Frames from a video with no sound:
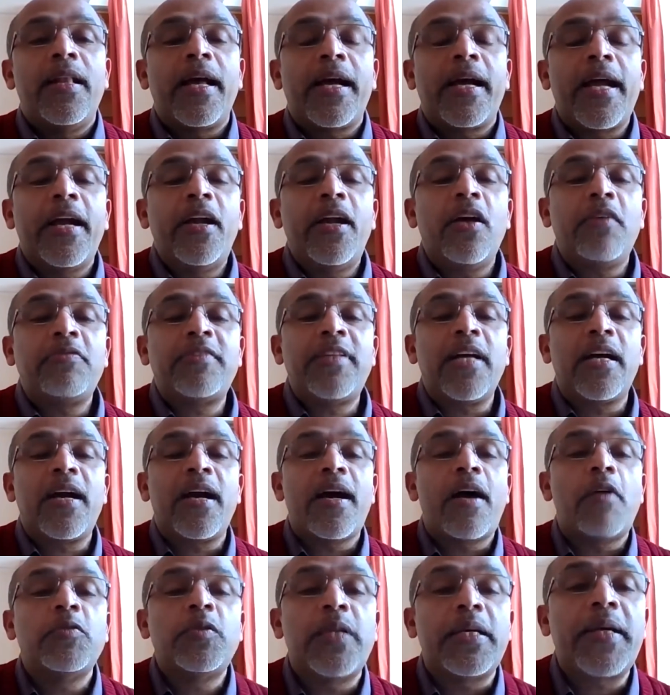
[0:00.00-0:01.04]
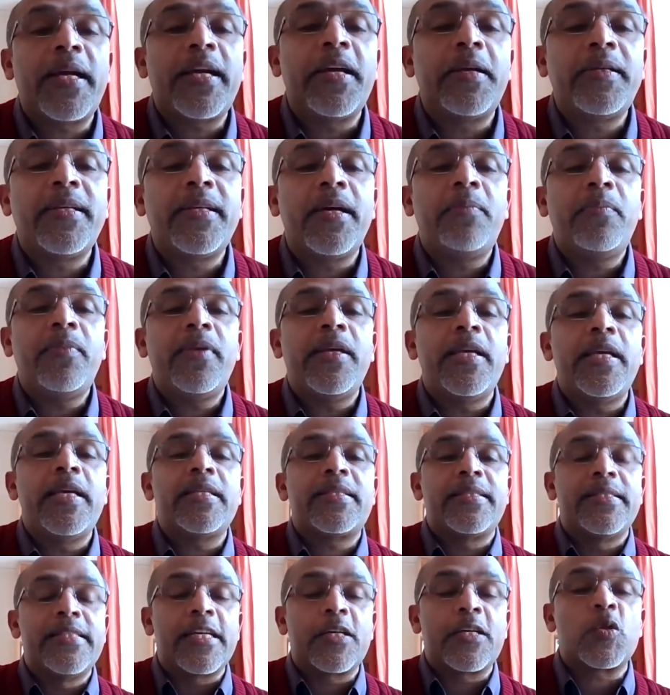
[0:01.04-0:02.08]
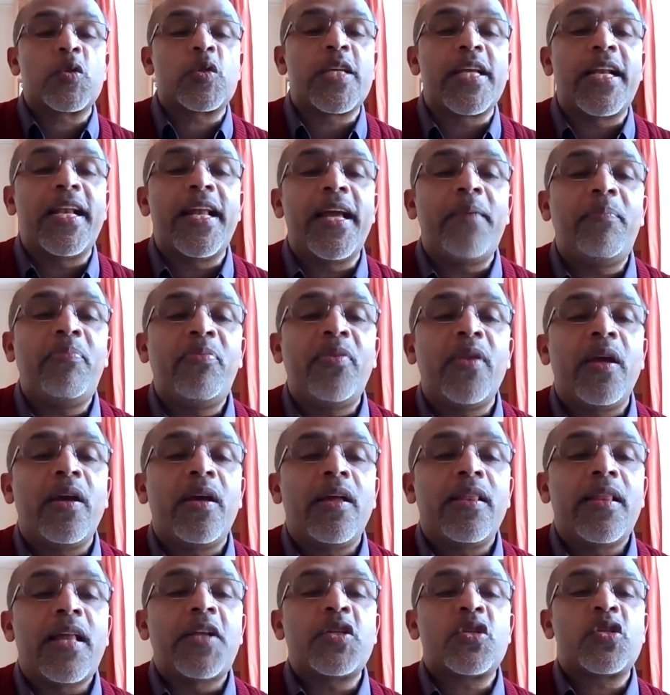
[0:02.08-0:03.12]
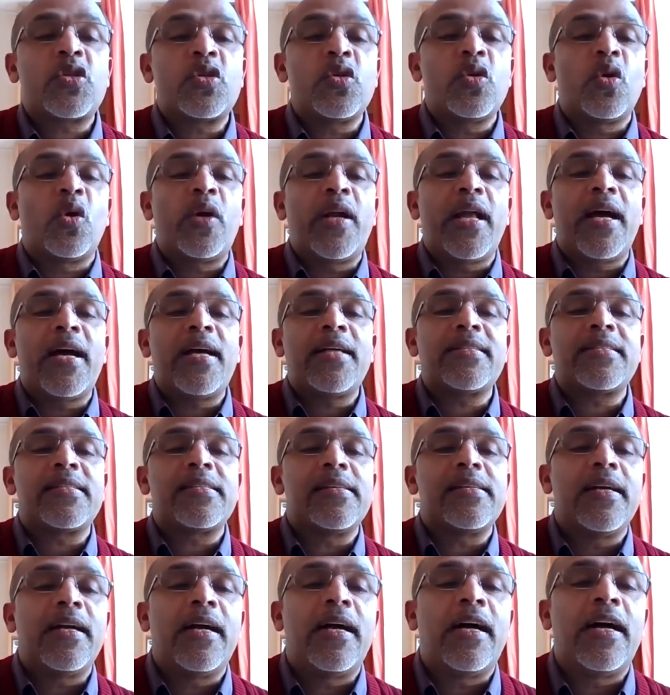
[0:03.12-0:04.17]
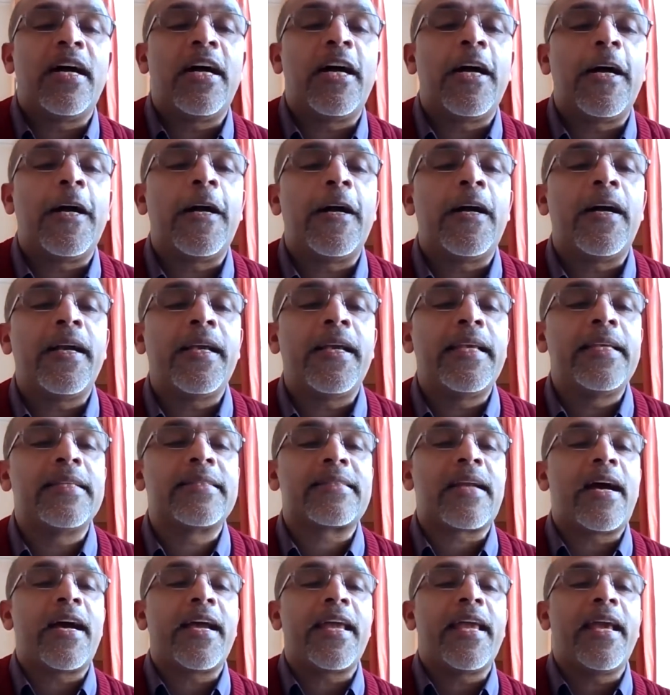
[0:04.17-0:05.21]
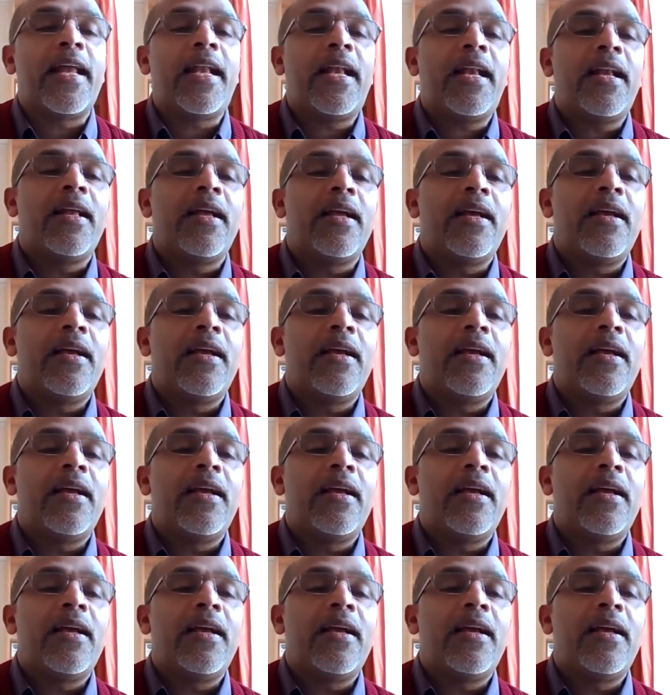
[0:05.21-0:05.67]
The head of the Southern Kingdom is Jerusalem, that is known as uh, Israel.